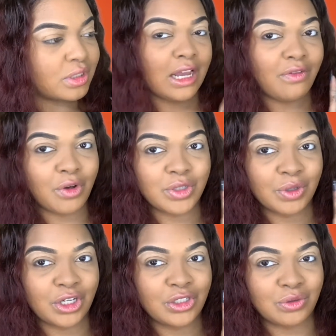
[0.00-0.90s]
Of course, we're
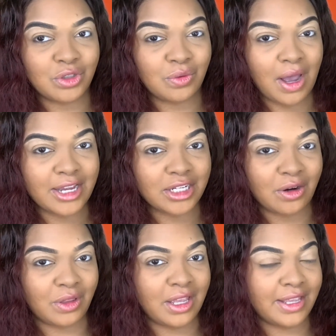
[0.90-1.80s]
gonna do 2
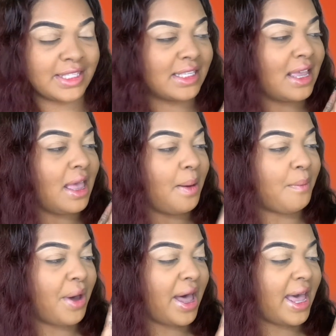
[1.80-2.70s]
eyeshadow looks,
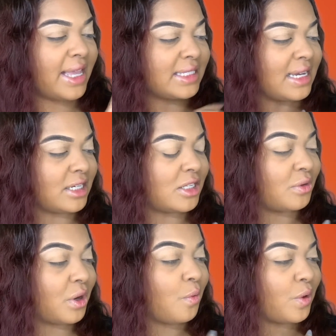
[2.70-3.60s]
but I just don't
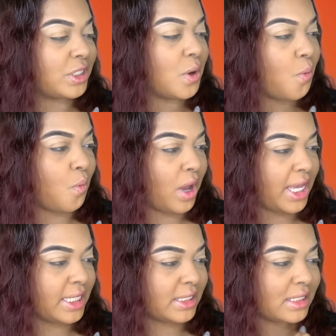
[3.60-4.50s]
know which
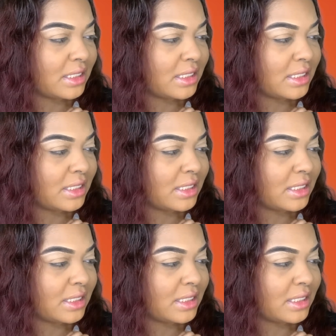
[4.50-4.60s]
ones.